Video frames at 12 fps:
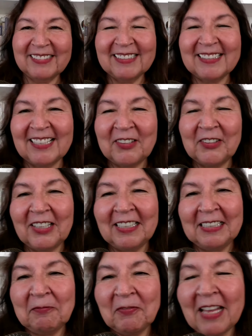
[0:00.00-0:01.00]
So
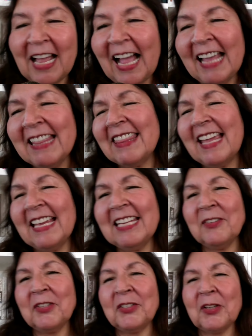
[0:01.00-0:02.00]
um, I thank
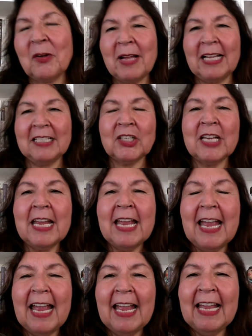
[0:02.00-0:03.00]
you so much.
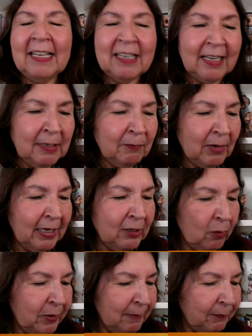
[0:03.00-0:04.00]
And um, I
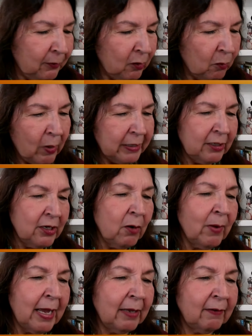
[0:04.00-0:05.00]
know people are going to want to
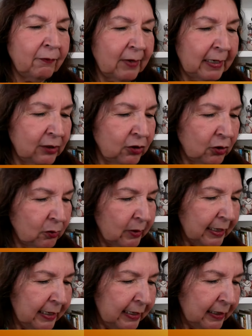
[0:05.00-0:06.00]
know how to find you.
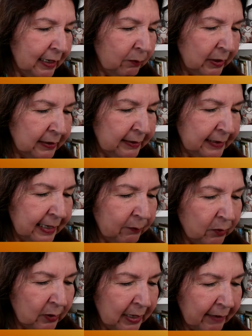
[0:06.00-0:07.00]
And I want to say,
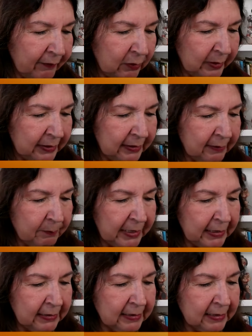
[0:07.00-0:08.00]
we'll have it written,
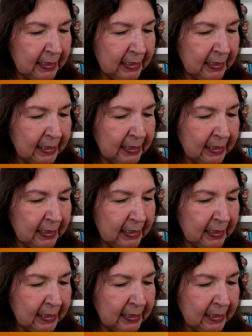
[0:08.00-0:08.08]
but it's...